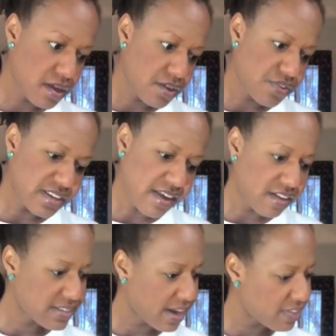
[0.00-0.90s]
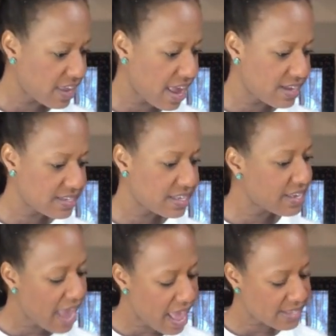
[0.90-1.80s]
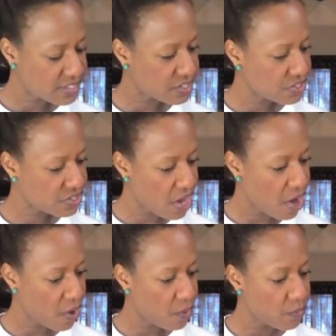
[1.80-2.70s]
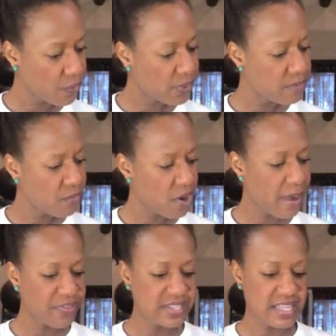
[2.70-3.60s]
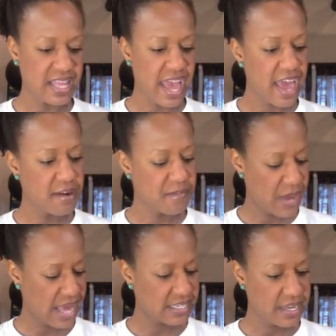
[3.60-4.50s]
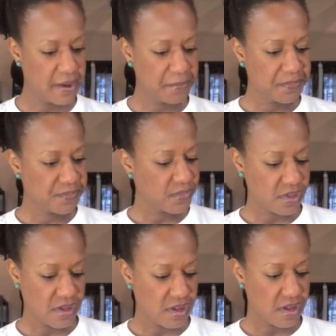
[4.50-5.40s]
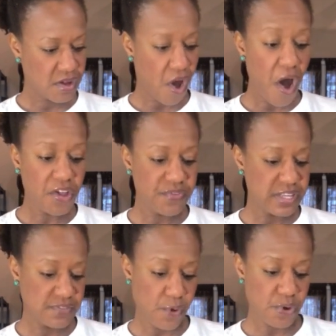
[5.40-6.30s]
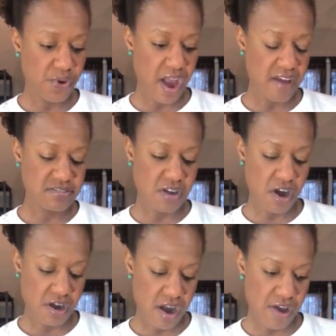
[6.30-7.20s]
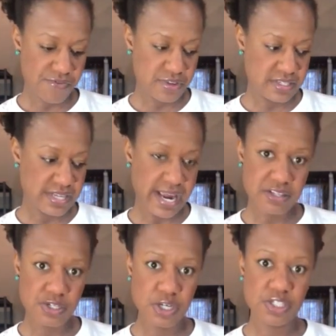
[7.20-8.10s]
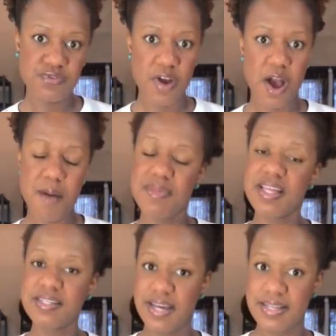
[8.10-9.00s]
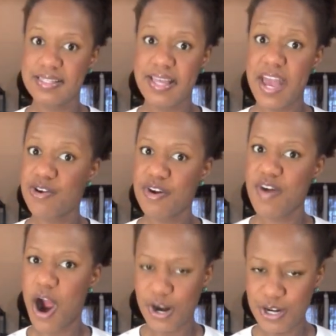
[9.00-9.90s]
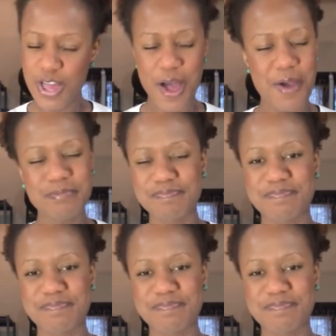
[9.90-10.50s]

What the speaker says: did they tell us that at the end? Yes, so we'll read more about this at the end, but all of these photographs are of dancers from the Dance Theater of Harlem.